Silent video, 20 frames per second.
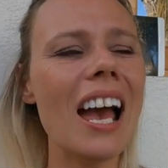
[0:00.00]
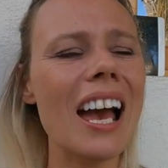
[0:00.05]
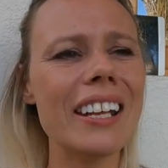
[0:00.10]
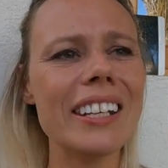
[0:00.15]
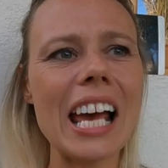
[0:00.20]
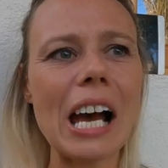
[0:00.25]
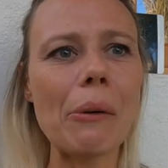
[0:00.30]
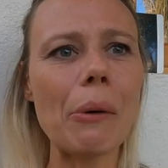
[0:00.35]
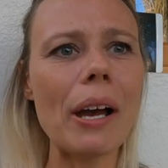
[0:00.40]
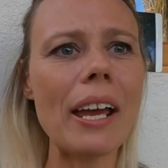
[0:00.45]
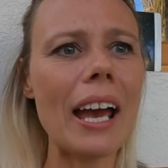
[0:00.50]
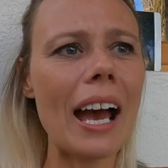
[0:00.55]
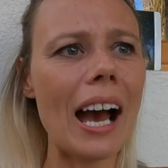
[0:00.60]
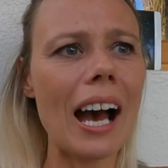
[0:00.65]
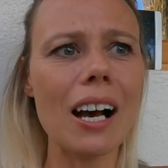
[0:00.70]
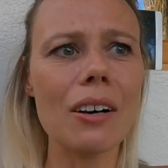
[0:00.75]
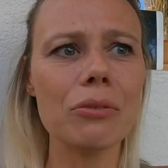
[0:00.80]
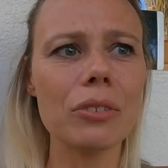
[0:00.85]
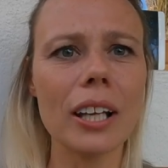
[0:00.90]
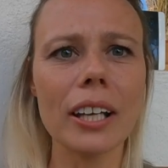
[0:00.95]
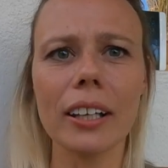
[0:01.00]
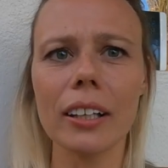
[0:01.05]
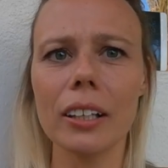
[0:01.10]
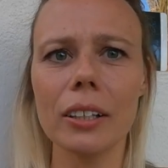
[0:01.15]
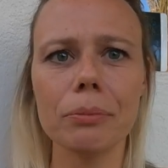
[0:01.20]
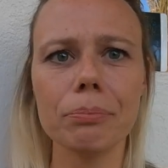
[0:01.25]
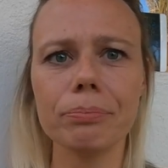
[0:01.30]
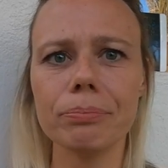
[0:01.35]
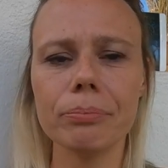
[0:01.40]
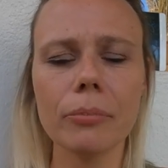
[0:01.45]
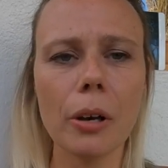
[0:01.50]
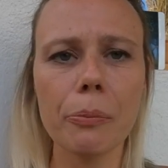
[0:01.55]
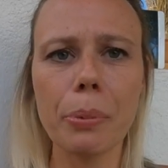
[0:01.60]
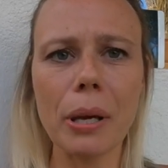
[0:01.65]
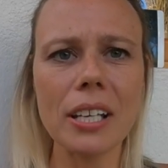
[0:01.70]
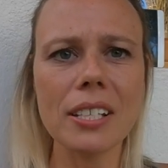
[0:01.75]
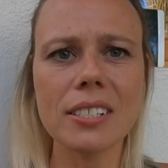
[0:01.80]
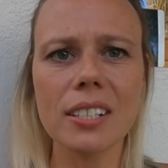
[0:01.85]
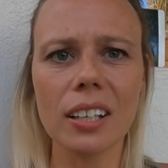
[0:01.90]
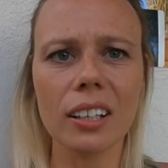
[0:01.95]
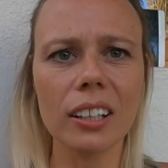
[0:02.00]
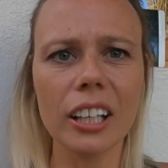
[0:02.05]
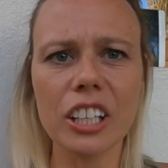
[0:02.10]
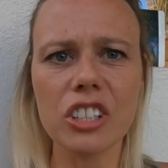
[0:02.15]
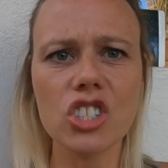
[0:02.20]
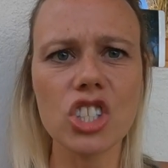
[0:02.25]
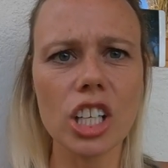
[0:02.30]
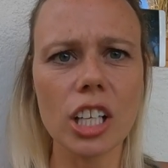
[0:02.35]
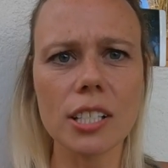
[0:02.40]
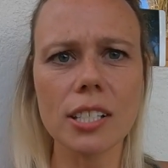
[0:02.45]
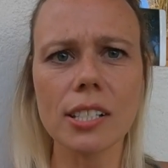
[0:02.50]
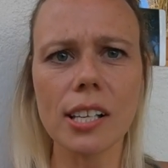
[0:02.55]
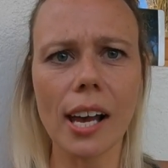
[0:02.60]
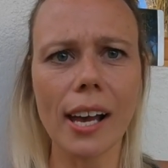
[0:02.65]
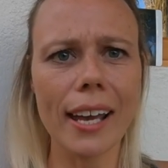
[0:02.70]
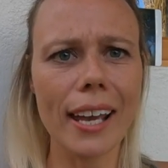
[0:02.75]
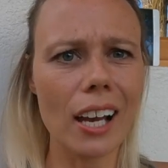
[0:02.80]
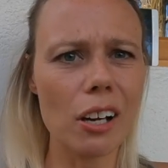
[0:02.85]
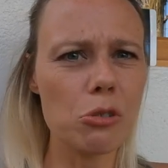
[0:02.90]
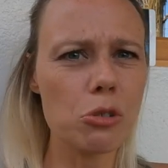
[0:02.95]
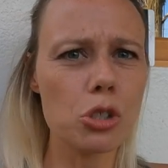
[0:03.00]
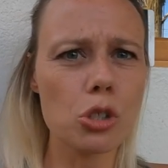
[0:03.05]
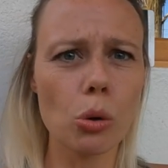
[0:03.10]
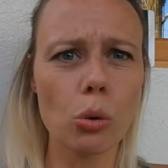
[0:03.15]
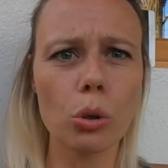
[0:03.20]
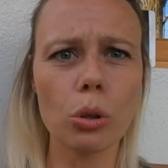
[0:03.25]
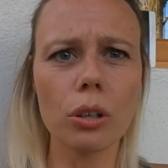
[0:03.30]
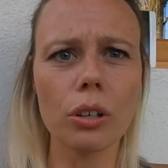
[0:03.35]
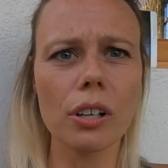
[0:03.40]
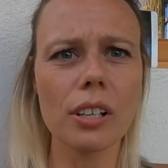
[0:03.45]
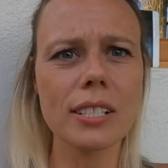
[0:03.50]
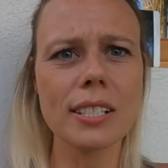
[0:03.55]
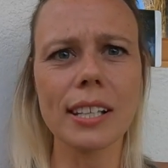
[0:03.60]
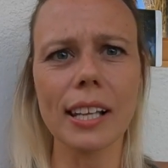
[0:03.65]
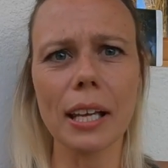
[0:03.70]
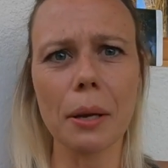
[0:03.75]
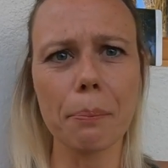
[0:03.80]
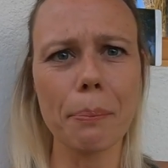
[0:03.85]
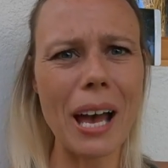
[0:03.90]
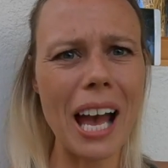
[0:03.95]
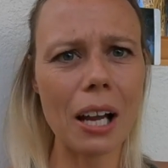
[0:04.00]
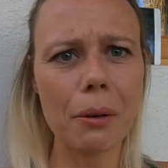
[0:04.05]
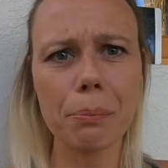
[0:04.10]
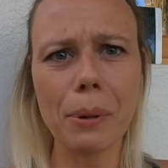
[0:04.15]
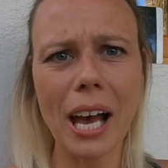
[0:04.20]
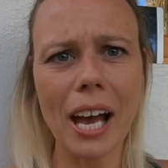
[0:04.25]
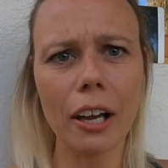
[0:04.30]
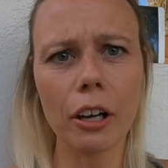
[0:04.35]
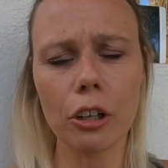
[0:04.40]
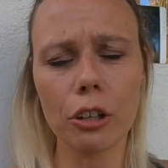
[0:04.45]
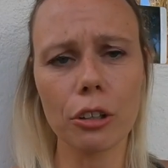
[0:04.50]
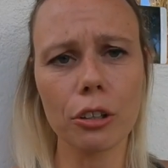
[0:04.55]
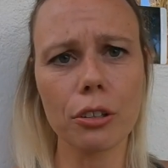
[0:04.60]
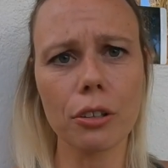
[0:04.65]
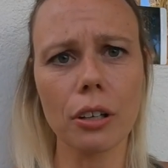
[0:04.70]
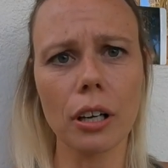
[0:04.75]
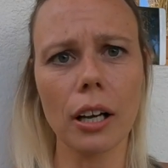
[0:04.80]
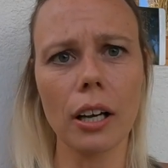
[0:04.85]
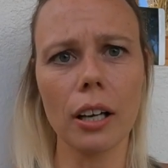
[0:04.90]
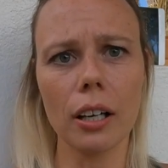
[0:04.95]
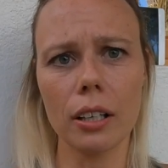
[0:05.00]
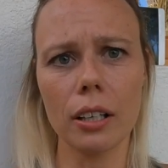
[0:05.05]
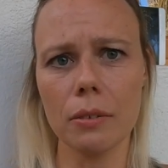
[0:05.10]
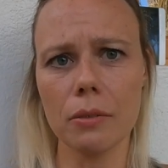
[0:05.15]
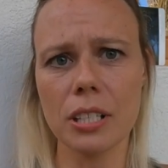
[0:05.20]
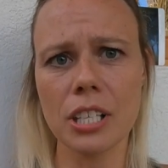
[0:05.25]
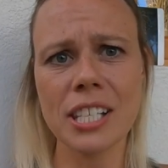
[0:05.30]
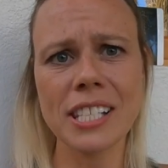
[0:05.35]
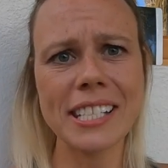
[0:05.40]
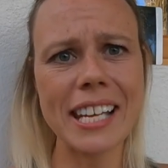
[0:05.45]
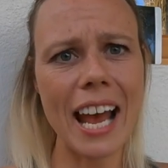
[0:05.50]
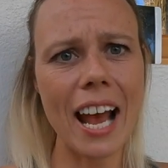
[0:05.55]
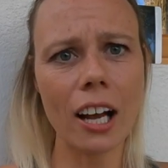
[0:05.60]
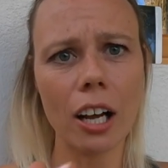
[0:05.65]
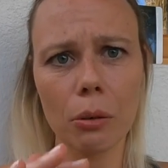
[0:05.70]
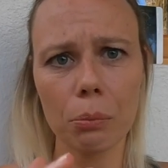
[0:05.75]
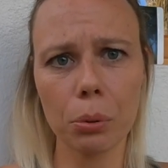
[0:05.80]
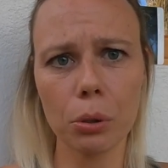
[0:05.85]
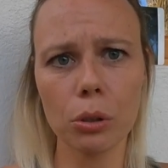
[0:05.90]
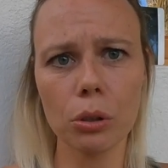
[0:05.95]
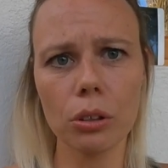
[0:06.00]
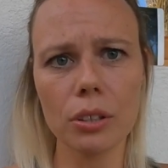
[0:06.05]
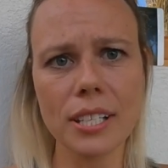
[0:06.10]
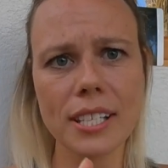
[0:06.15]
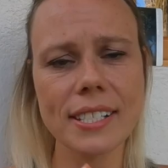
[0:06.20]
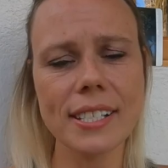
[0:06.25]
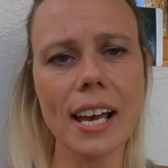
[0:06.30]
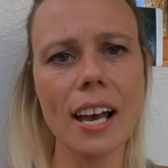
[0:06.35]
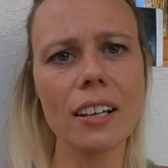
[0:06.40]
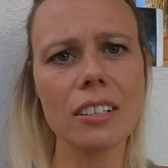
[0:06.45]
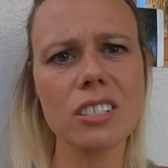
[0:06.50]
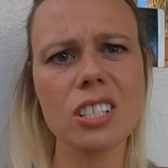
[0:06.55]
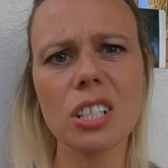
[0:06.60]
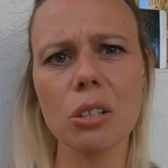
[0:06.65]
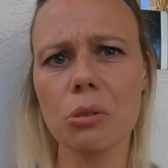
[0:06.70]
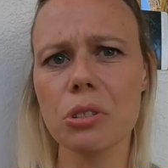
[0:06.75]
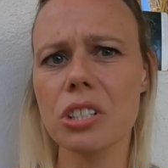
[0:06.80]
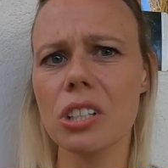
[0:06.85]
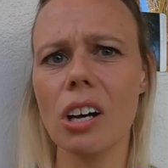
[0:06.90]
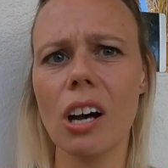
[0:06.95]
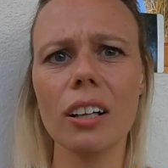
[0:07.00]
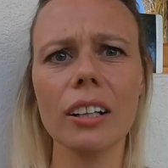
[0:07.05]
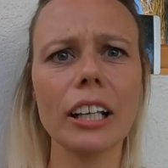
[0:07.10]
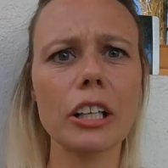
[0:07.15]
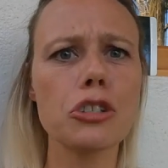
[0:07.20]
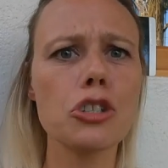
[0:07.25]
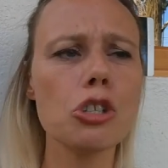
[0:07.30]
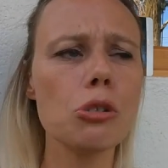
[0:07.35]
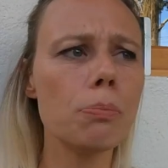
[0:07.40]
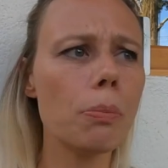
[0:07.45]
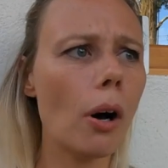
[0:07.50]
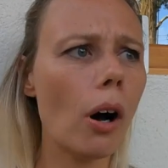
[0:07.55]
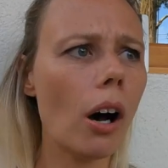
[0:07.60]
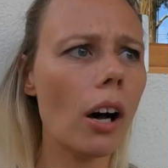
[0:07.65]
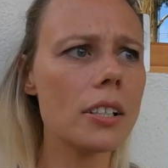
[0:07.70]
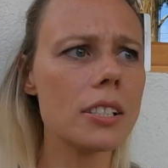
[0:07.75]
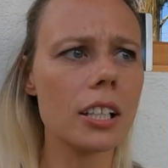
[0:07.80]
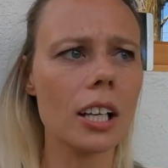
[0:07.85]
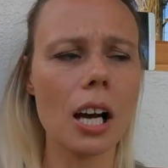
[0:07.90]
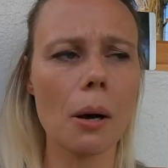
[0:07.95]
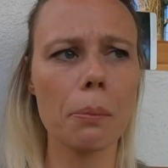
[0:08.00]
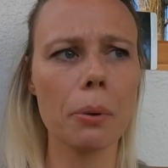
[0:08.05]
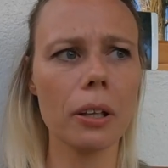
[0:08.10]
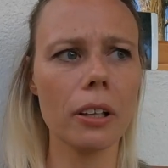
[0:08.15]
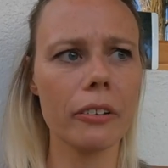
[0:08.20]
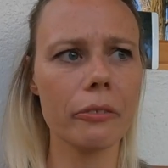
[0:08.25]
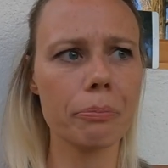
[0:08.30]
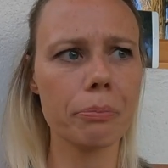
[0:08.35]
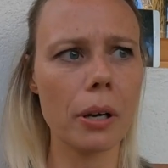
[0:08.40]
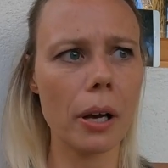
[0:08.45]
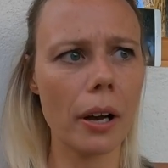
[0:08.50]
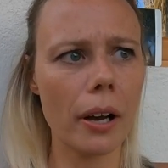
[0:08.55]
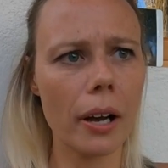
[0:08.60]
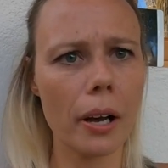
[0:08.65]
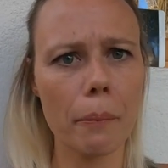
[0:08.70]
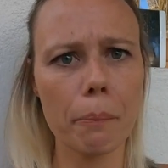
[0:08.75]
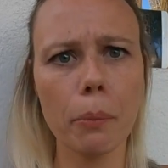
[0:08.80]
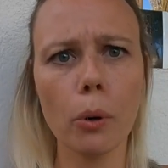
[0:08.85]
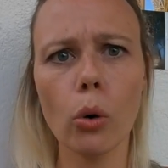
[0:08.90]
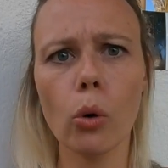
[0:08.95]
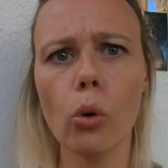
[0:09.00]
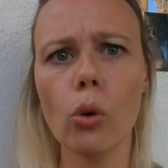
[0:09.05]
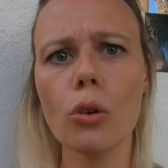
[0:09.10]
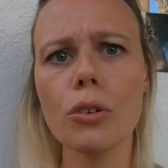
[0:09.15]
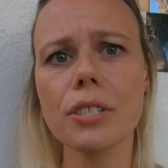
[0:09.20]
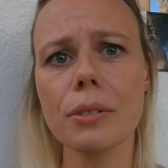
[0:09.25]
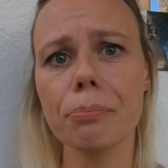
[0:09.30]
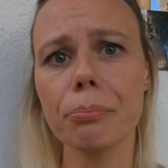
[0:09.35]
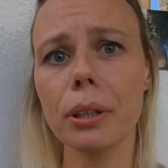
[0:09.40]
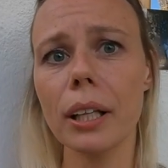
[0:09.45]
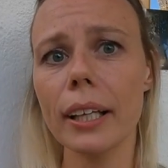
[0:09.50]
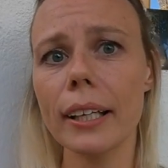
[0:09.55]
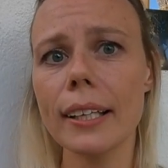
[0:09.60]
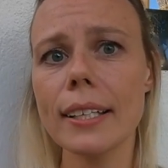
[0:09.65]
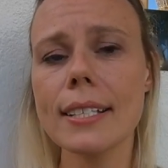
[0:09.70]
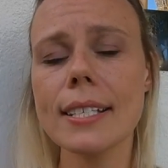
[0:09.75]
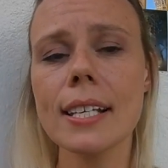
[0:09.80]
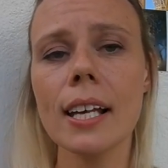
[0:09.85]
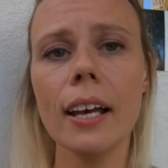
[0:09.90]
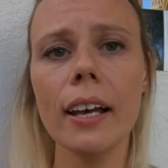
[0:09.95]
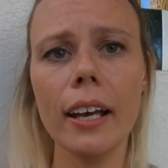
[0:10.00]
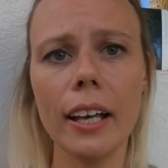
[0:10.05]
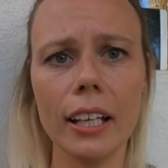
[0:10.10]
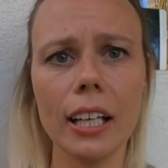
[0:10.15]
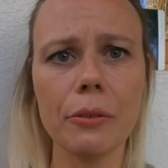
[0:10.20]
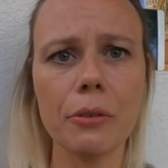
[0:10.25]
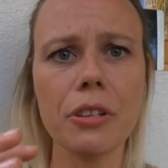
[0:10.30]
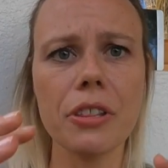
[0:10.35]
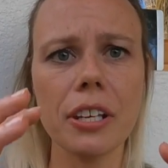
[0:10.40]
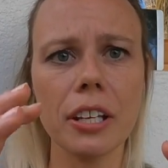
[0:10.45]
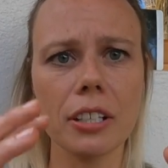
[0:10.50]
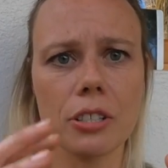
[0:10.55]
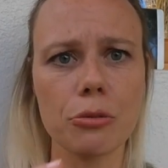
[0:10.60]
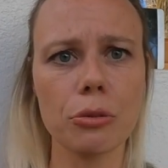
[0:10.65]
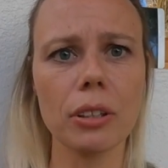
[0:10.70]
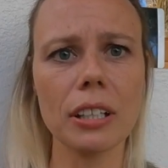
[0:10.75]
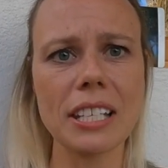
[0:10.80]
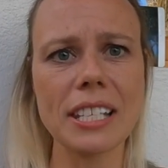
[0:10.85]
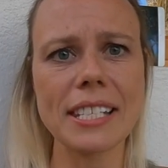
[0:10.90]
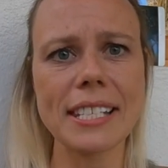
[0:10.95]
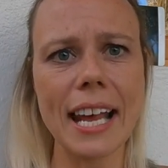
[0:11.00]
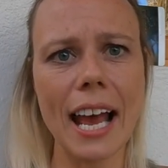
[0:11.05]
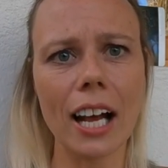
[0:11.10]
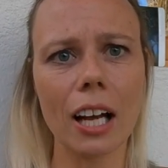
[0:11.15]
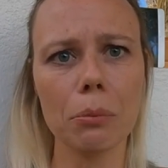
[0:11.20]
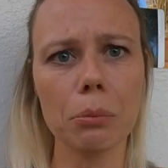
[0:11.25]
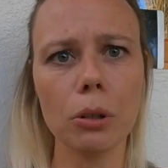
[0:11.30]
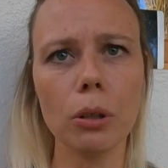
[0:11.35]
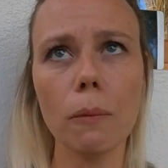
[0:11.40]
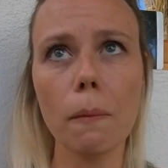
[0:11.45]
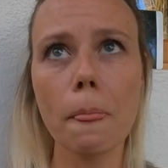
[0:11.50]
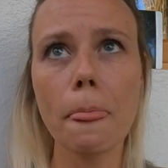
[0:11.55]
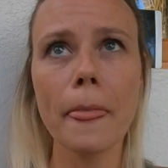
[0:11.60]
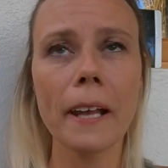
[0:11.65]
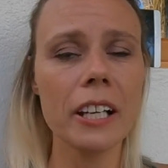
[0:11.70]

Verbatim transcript: And now I have like a basic like GSI outdoors, like backpacker stackable set. So it's got like 2 pots, a couple of bowls and plates, and everything is really stackable.